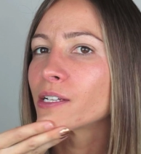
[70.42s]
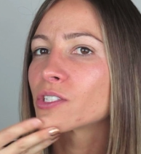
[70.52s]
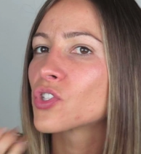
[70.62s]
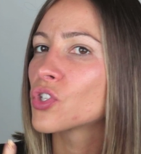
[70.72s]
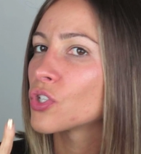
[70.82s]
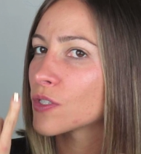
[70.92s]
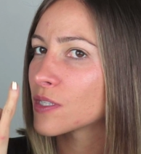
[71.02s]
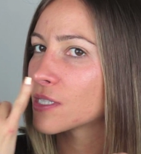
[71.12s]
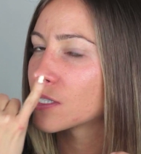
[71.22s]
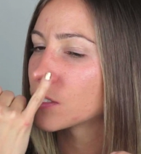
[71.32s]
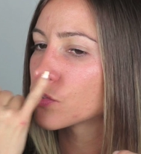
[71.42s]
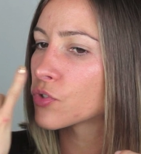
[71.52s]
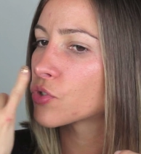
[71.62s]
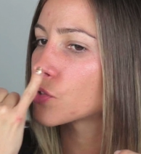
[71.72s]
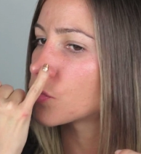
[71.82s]
excuse this little
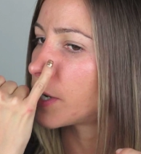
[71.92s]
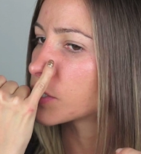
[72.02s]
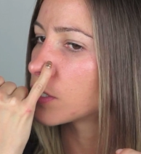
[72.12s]
scratch,